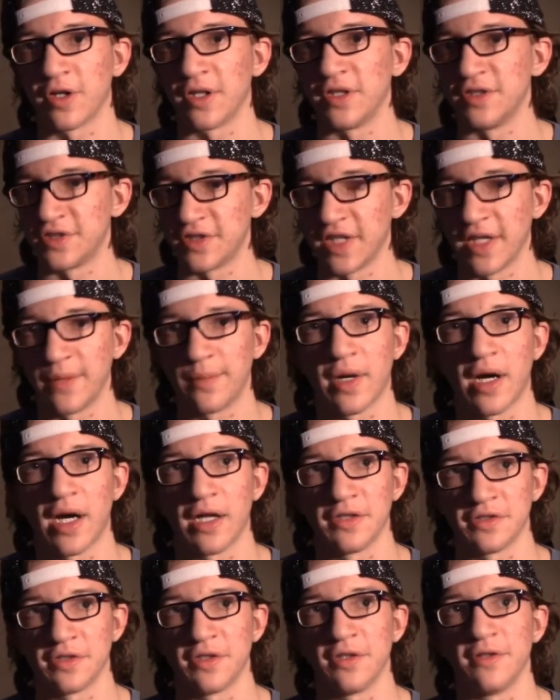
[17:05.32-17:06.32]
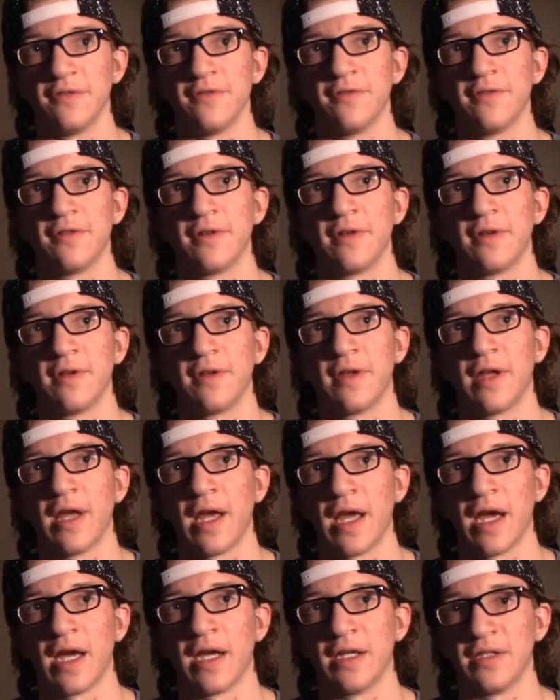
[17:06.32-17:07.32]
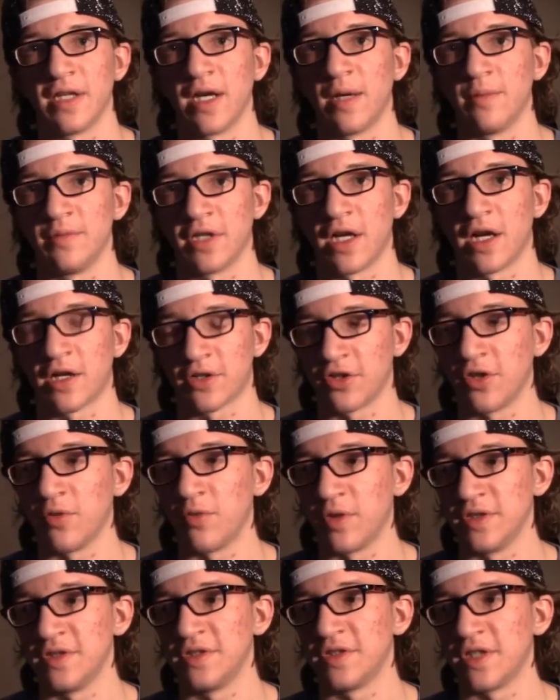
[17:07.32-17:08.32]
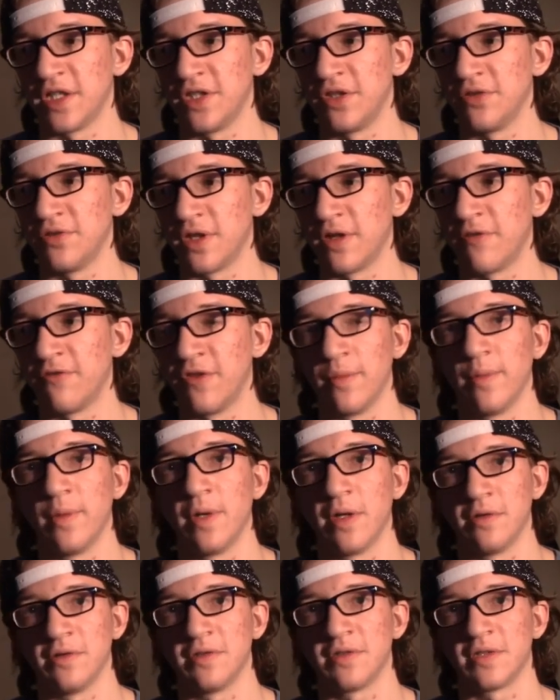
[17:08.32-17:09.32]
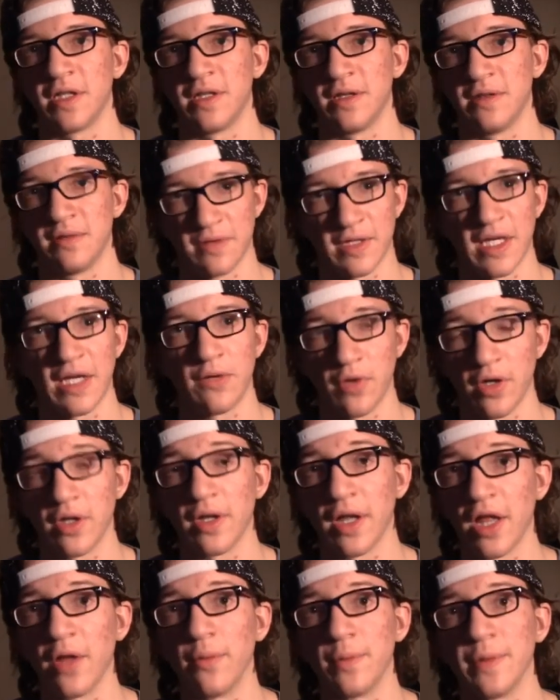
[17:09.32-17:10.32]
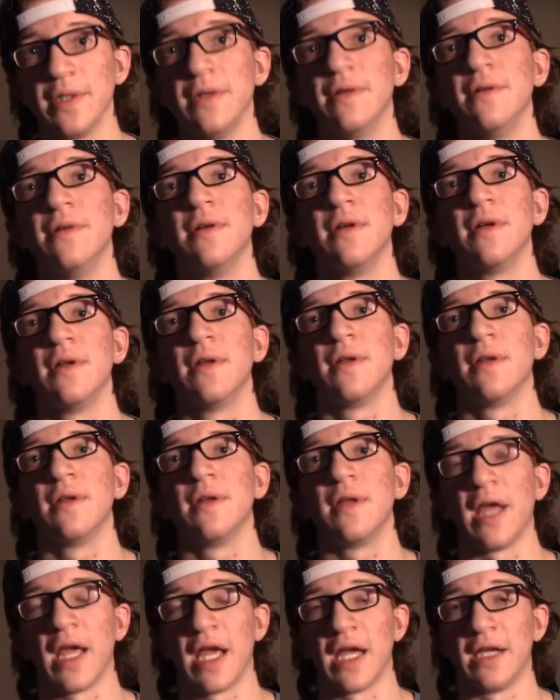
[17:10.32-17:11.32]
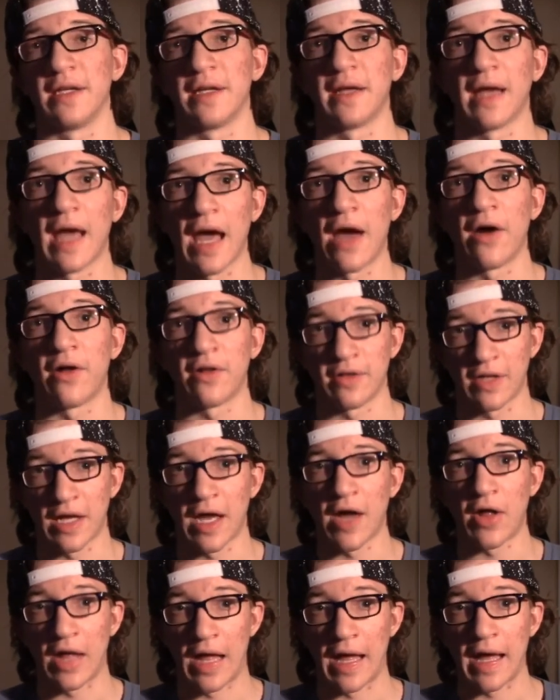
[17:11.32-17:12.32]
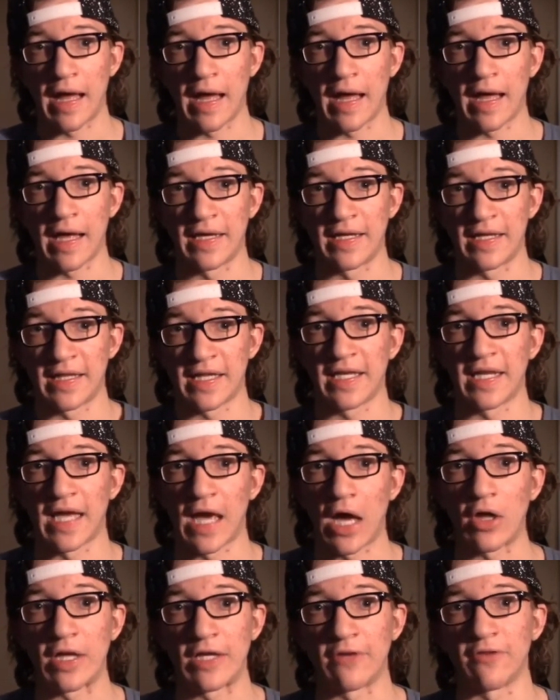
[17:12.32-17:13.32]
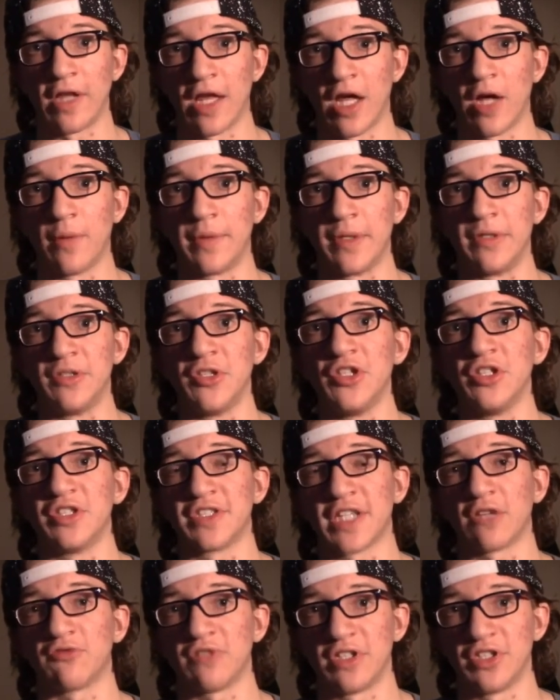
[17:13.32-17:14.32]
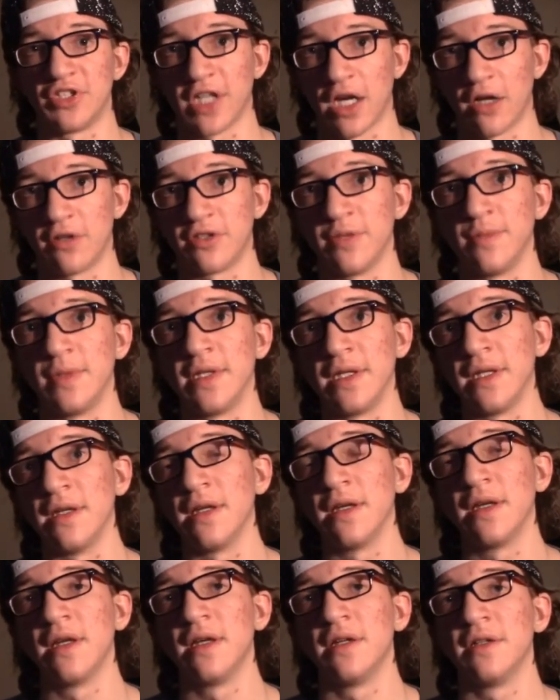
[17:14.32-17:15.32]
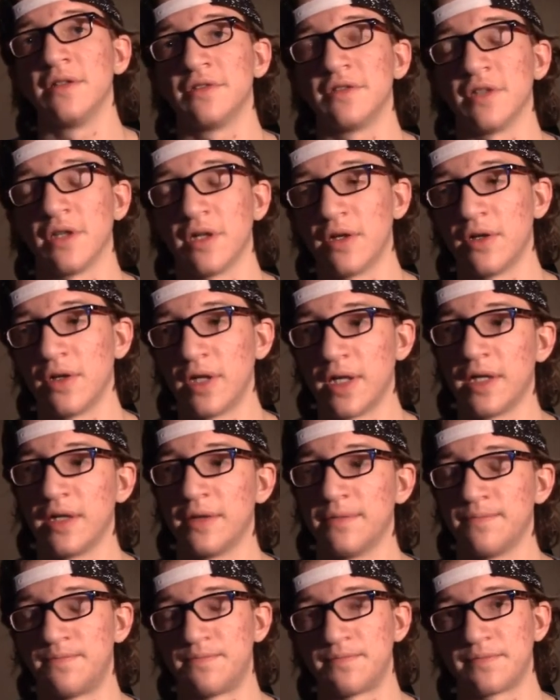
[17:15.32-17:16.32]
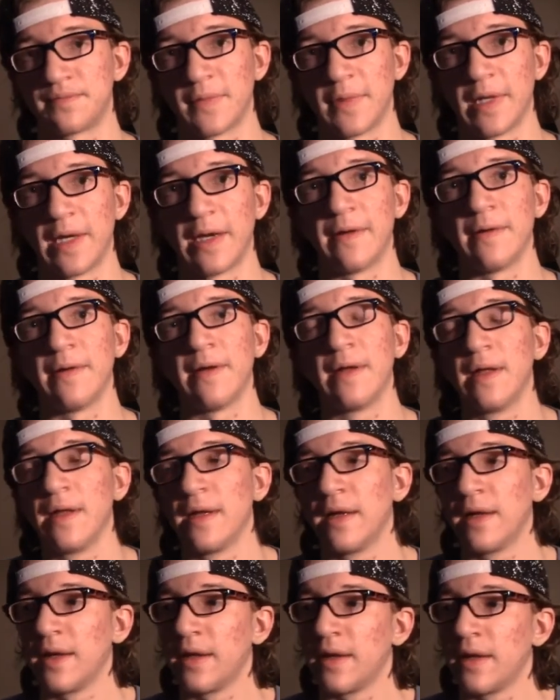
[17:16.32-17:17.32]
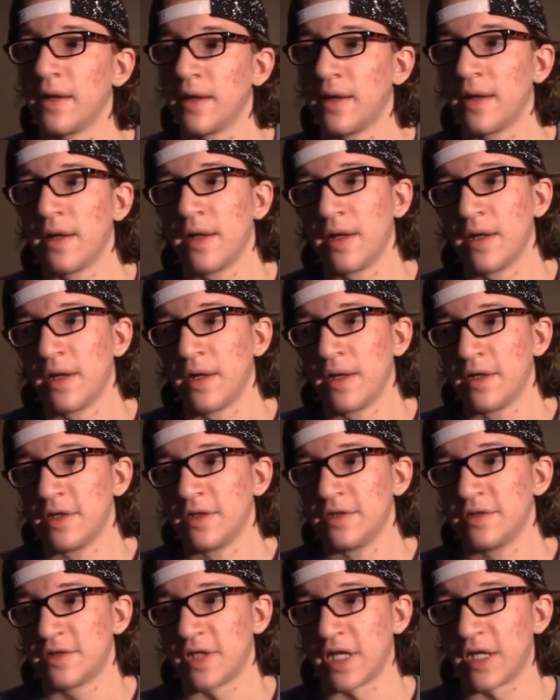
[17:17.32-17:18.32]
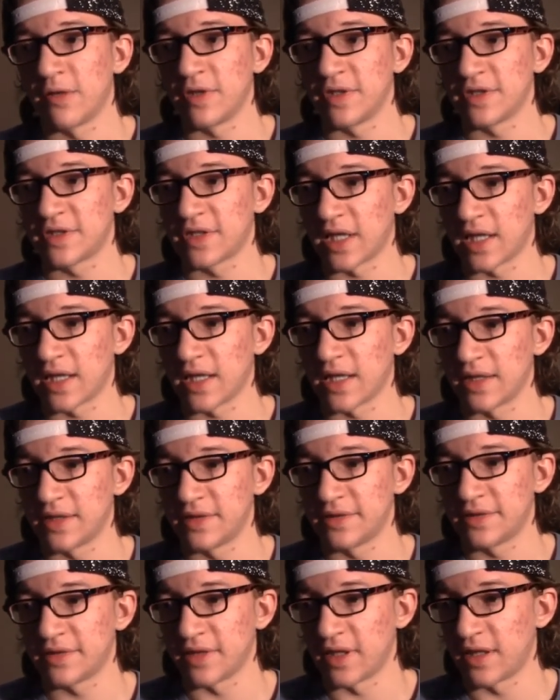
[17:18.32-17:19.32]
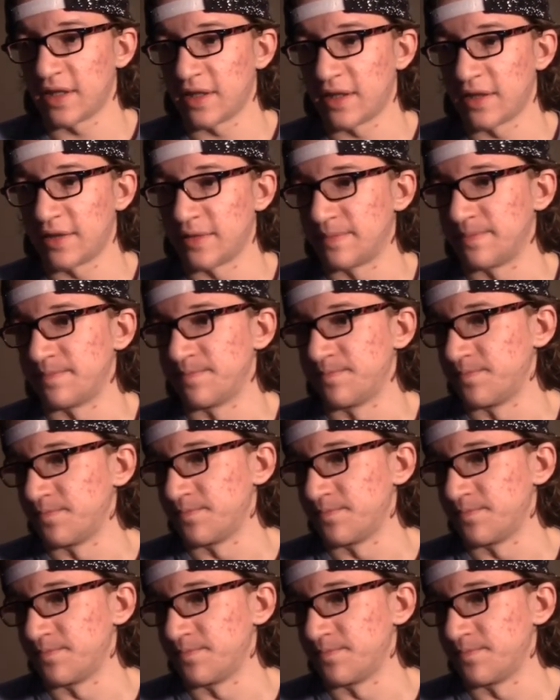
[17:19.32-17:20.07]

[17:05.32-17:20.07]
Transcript: and stay positive, and um, talk to the ones that you love the most, and they will help you. And I'll I'll and then I'll even help you. You just gotta reach out to me. So um, yeah. So anyways, guys, um,